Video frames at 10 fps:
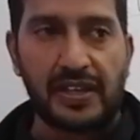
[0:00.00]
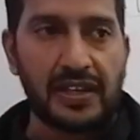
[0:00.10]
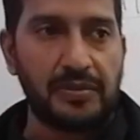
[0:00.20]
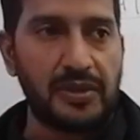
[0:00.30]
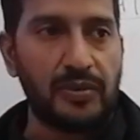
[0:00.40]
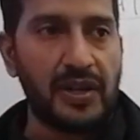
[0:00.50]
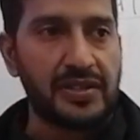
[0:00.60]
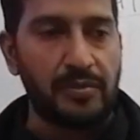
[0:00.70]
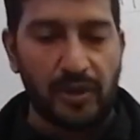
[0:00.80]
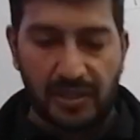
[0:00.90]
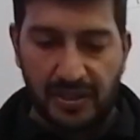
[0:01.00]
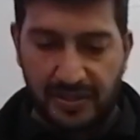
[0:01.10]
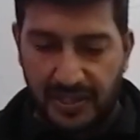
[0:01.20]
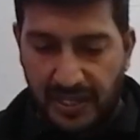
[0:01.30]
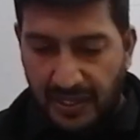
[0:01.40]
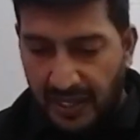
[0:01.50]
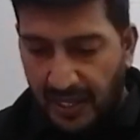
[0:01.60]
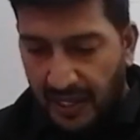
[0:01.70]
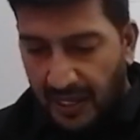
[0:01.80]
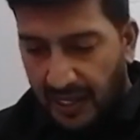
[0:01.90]
recyclable ones, the bottles, right?
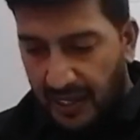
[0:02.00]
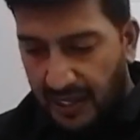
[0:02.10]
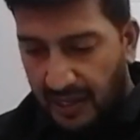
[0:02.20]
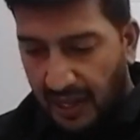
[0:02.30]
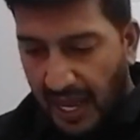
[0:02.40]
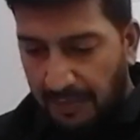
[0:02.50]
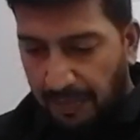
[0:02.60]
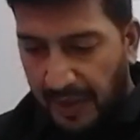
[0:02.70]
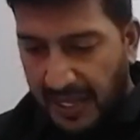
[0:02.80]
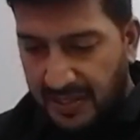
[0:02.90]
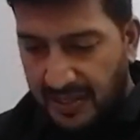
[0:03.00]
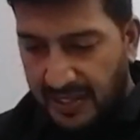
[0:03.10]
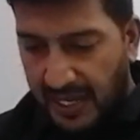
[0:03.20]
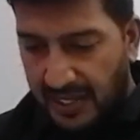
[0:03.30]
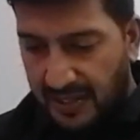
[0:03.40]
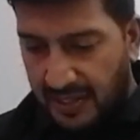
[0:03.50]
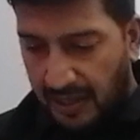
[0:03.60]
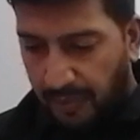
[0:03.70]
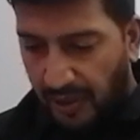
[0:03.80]
Uh, unplasticized uh,